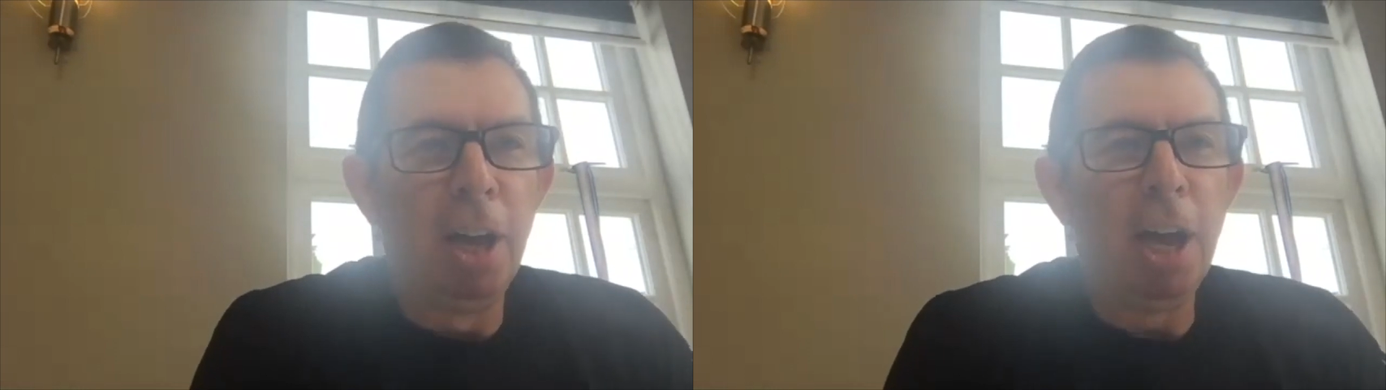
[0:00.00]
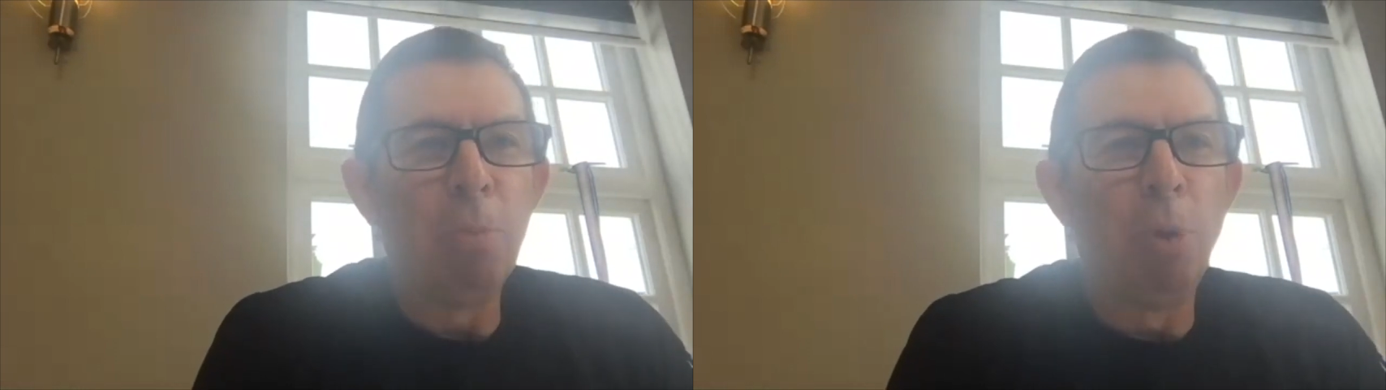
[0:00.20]

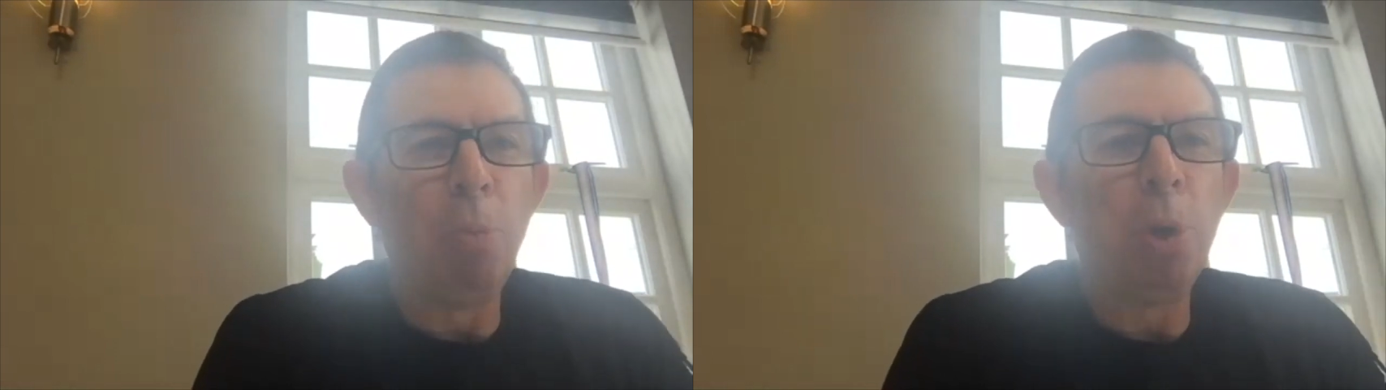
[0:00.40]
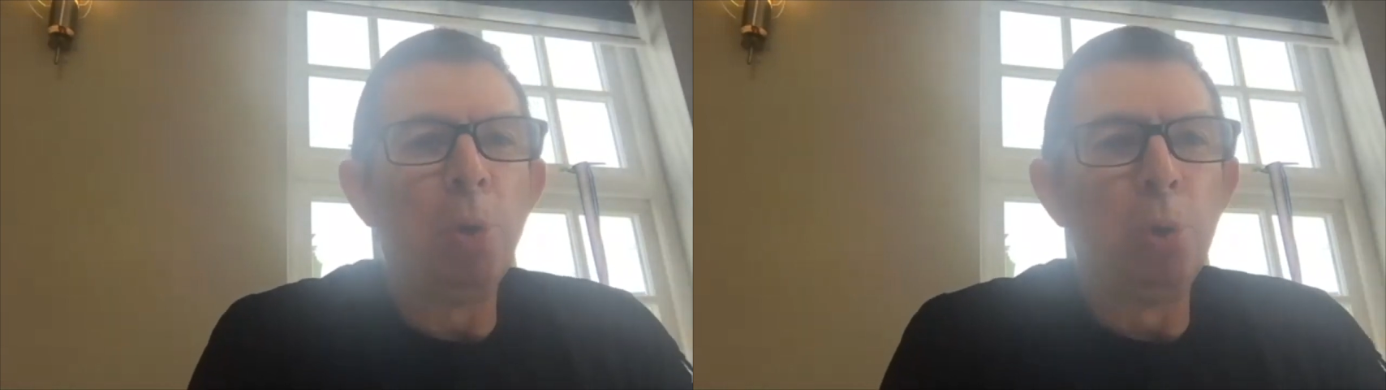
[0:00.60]
and what
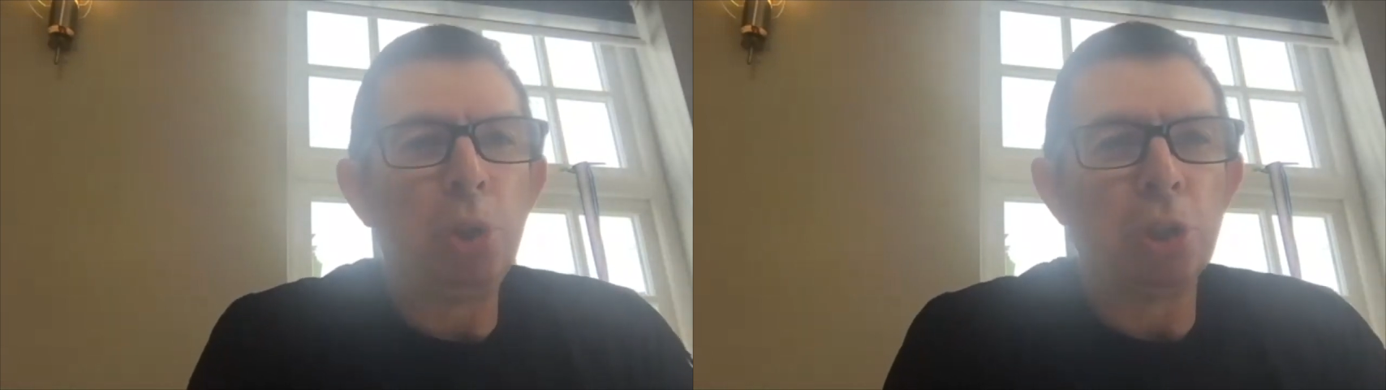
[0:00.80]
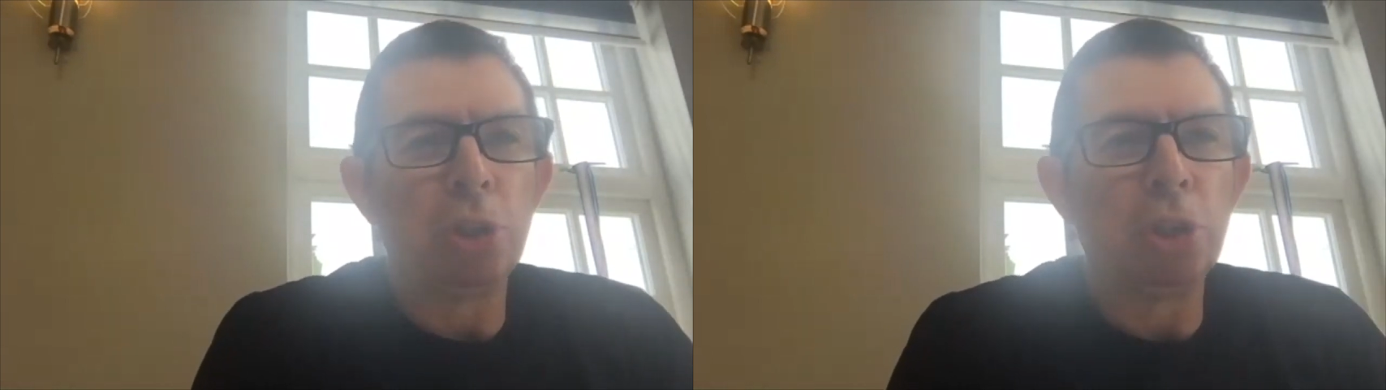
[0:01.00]
we all
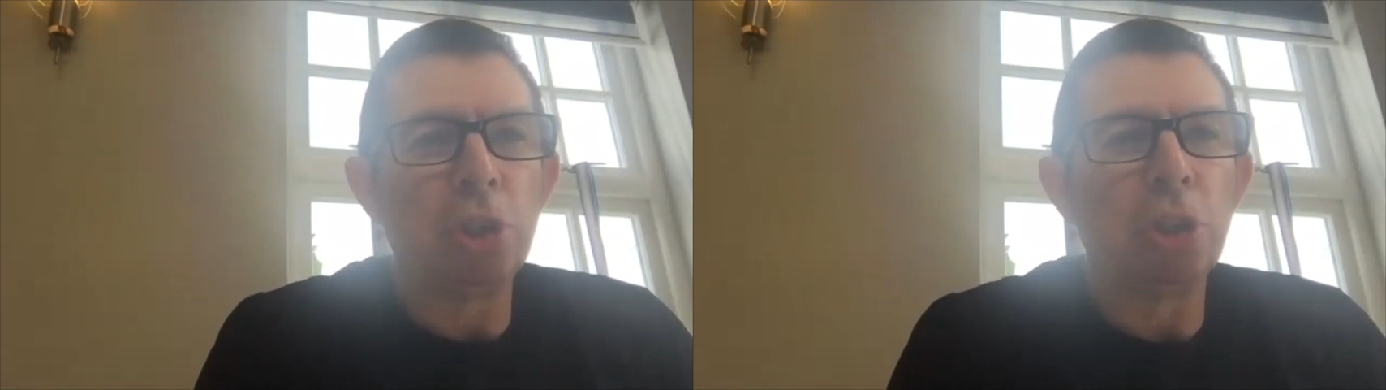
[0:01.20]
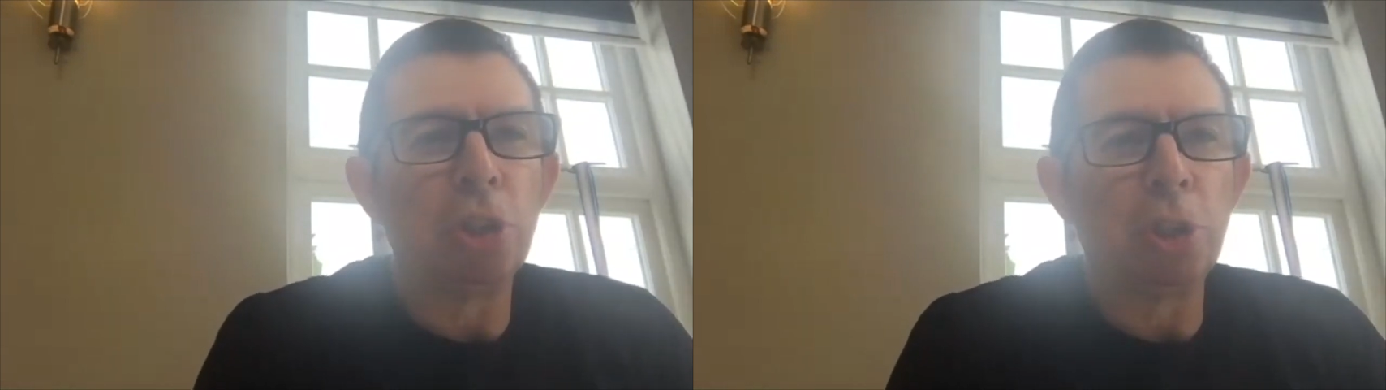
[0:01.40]
should and
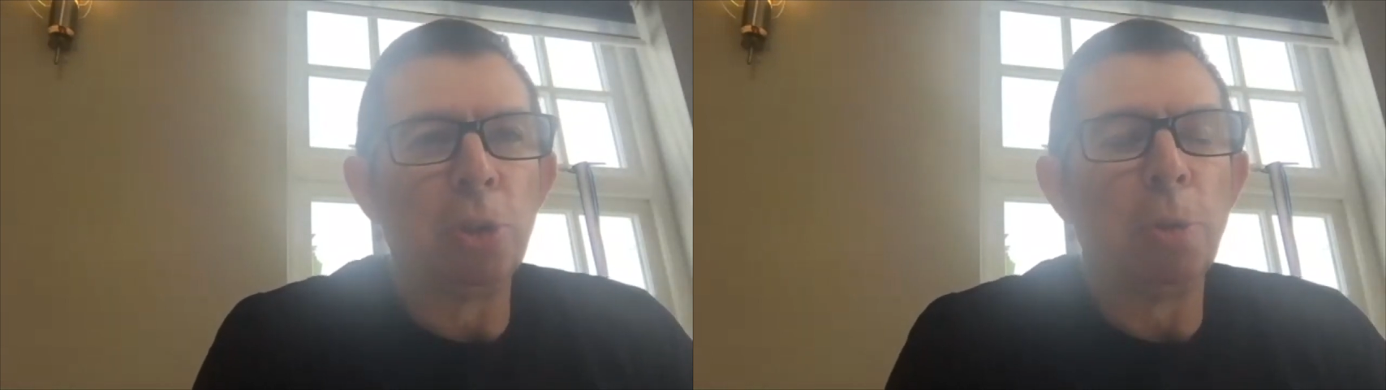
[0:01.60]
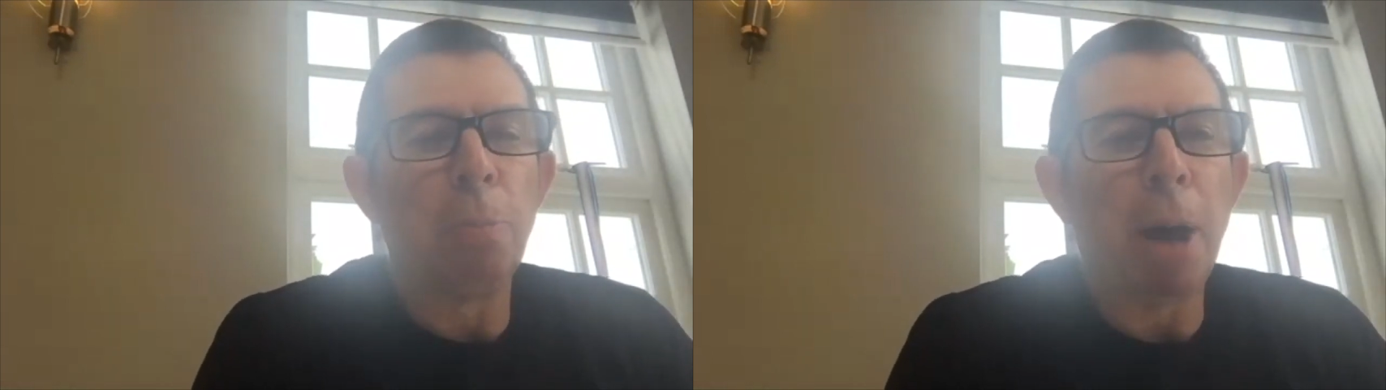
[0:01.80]
shouldn't
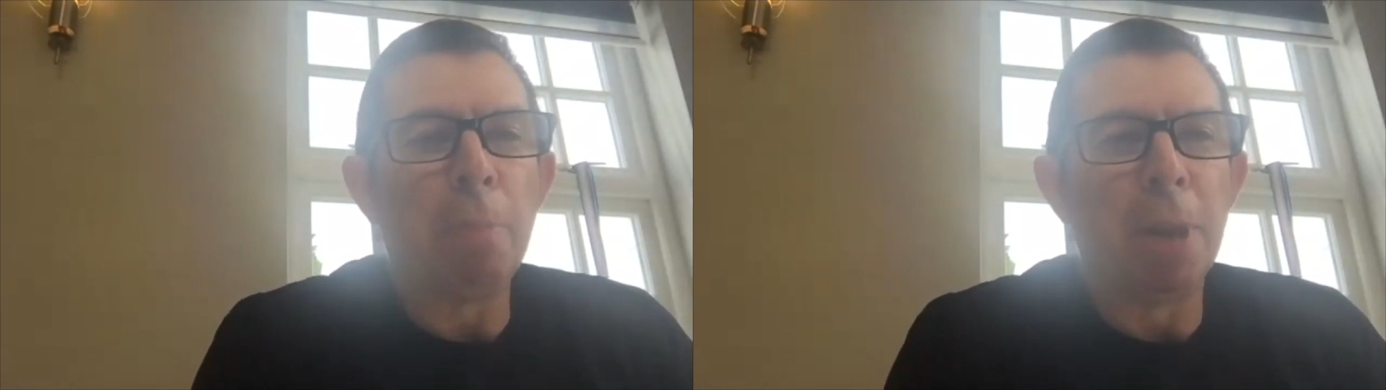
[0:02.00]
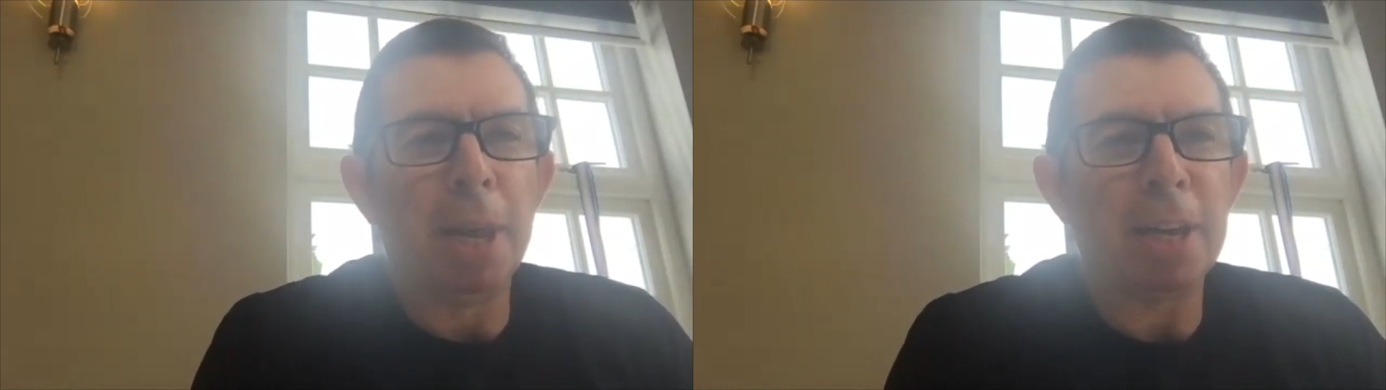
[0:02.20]
do, the
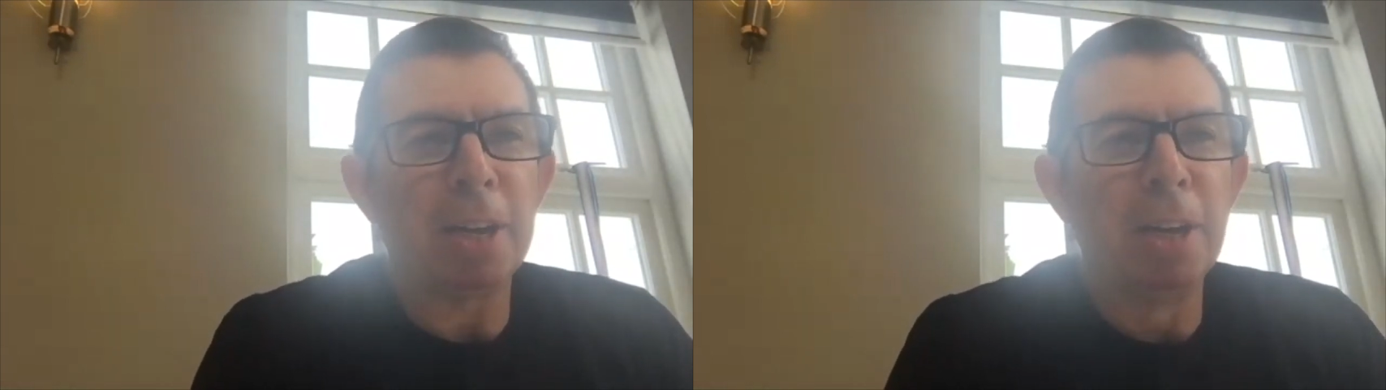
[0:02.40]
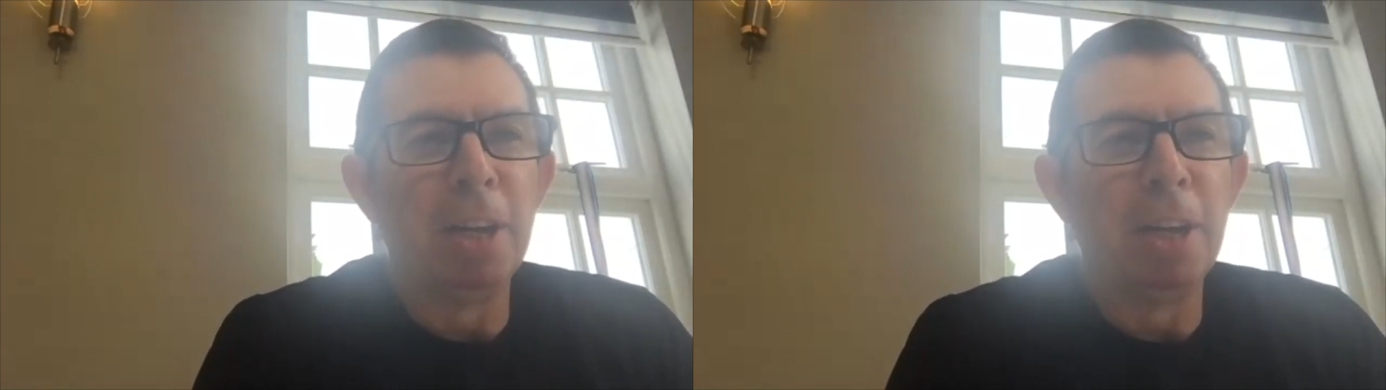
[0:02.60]
public,